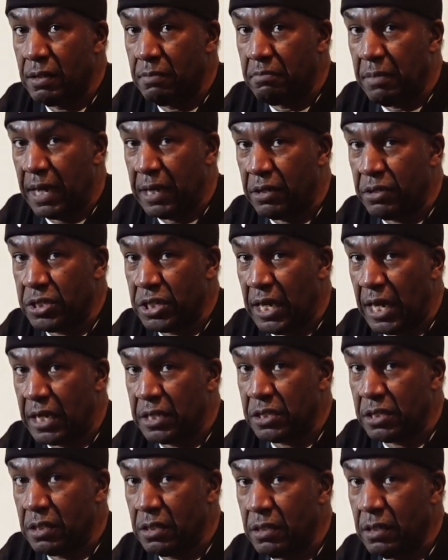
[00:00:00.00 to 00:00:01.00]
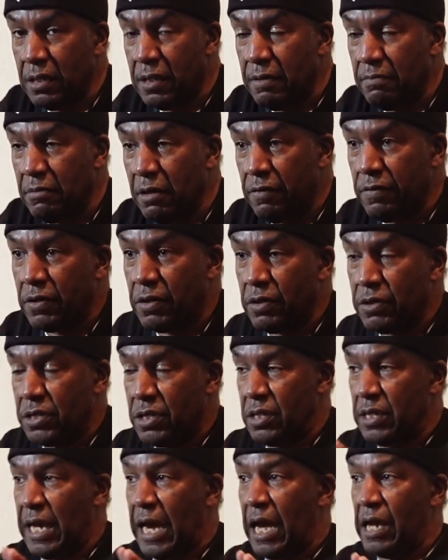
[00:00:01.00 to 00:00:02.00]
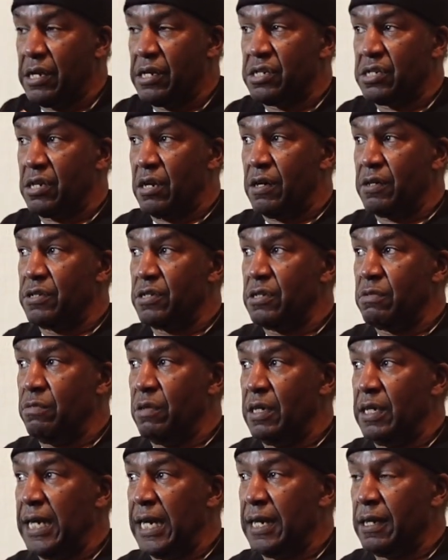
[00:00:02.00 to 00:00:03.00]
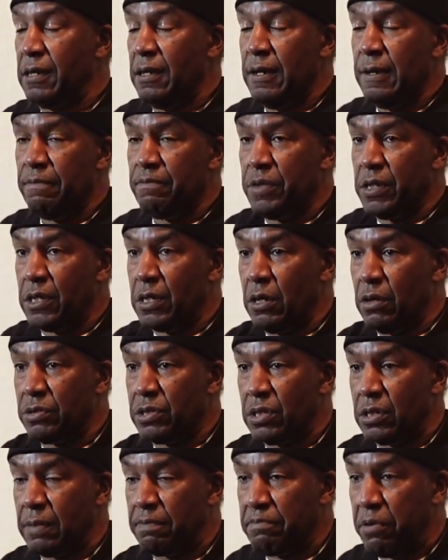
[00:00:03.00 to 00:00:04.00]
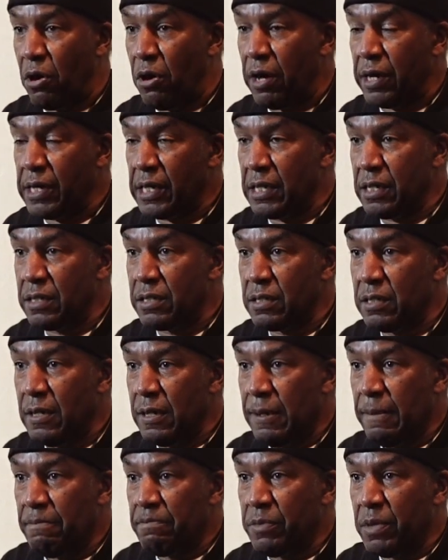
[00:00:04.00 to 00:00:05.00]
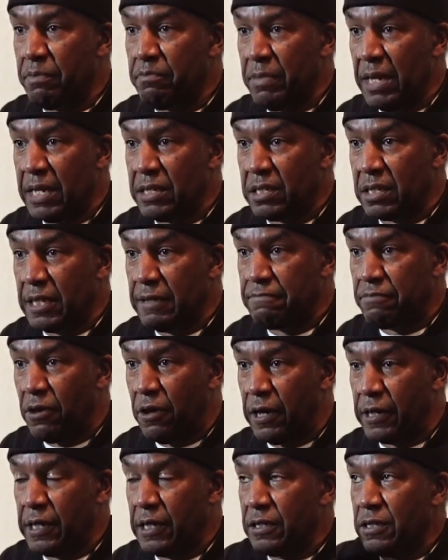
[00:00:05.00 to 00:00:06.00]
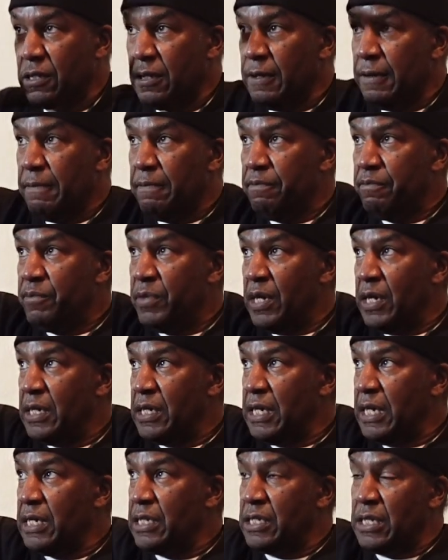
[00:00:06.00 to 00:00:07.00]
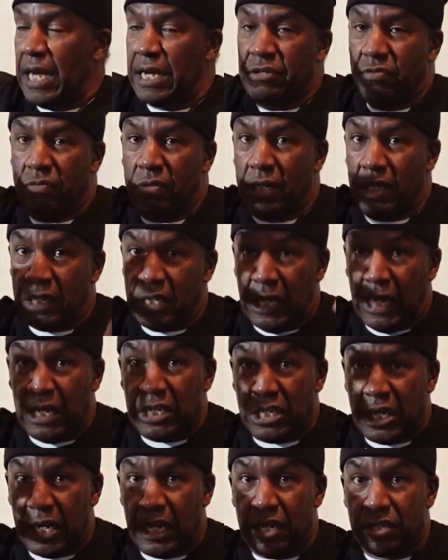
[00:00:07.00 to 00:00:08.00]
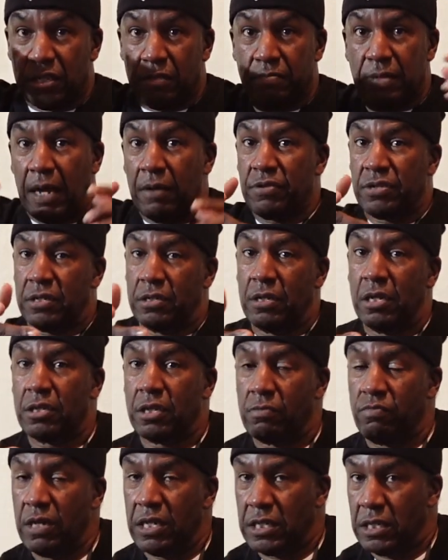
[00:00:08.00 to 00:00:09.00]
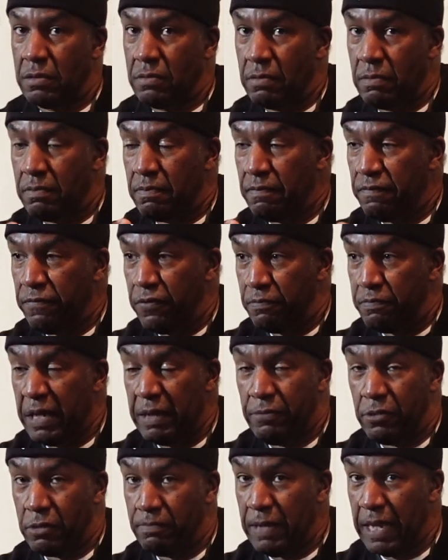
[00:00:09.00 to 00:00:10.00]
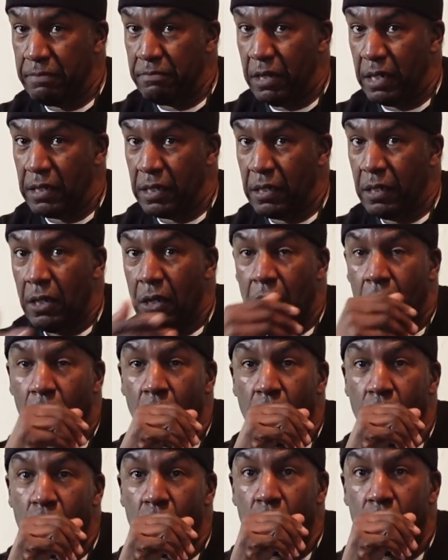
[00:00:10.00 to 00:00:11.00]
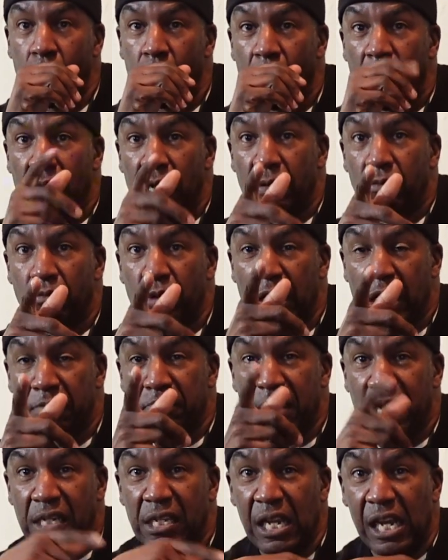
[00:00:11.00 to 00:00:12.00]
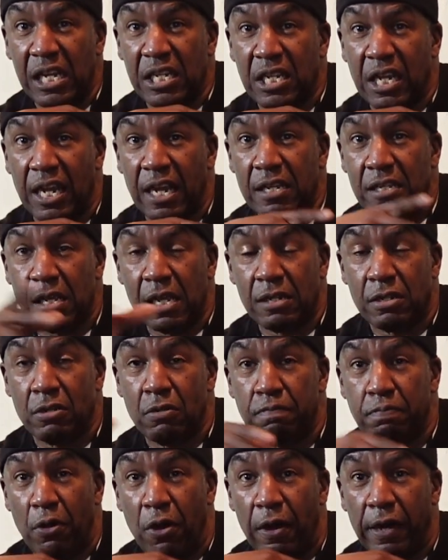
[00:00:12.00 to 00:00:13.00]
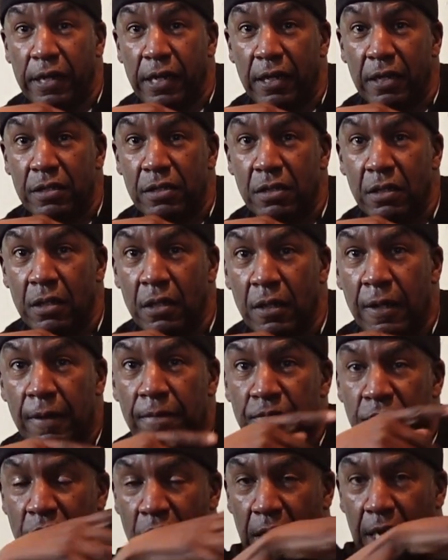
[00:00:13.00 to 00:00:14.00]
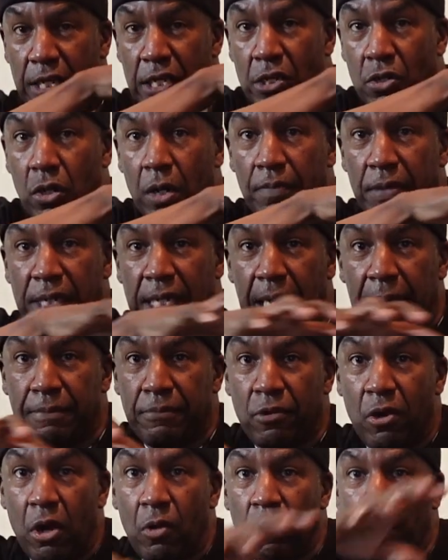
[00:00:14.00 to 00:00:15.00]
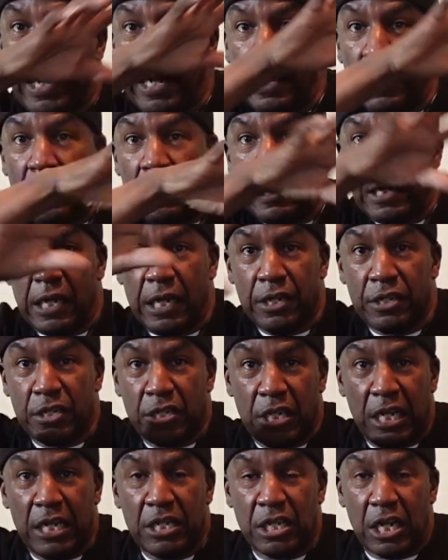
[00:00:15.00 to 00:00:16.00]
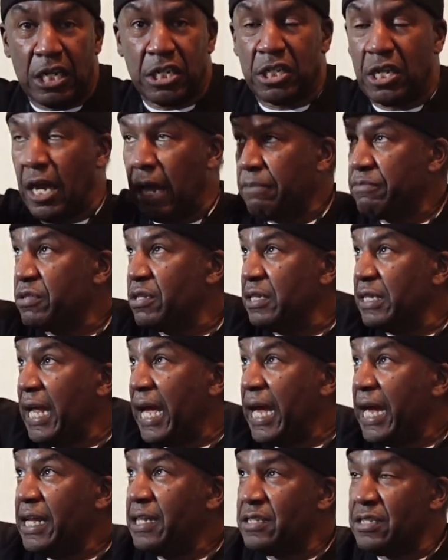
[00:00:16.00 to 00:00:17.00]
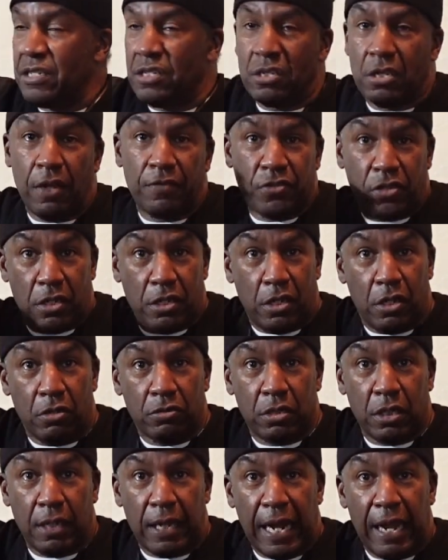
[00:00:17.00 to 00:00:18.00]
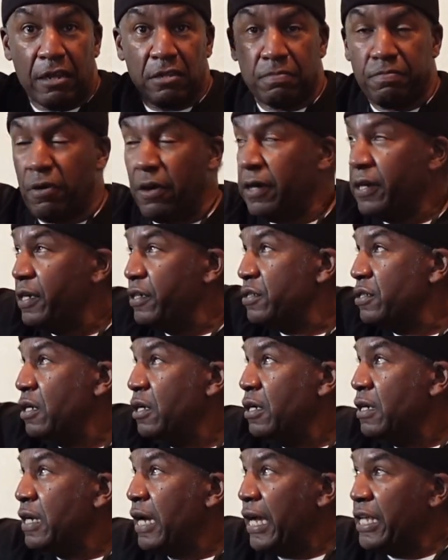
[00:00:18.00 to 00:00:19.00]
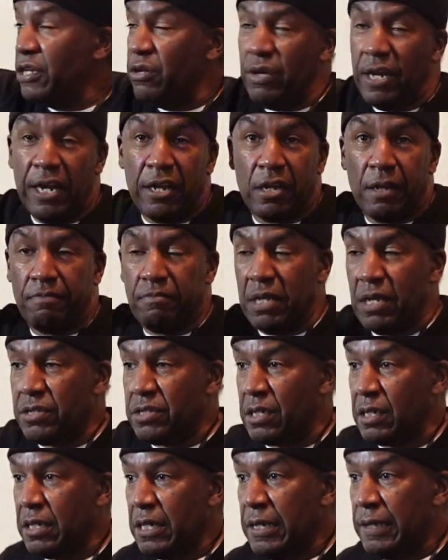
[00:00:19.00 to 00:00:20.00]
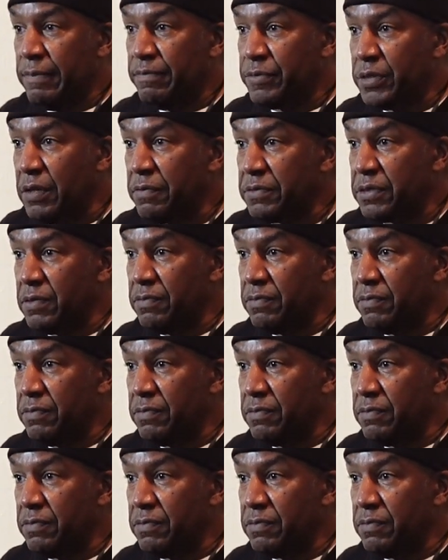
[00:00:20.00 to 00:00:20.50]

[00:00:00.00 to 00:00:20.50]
Michael Jackson, other girls. So now they're starting to relate. You go to the parties, the Mexican parties, that's when the DJism, that was another reason for people to make money. Ooh, we can be DJs and do parties. So now you go up and down Broadway, here's DJ shops, lights and stuff. So you go to the house parties and you hear the music. You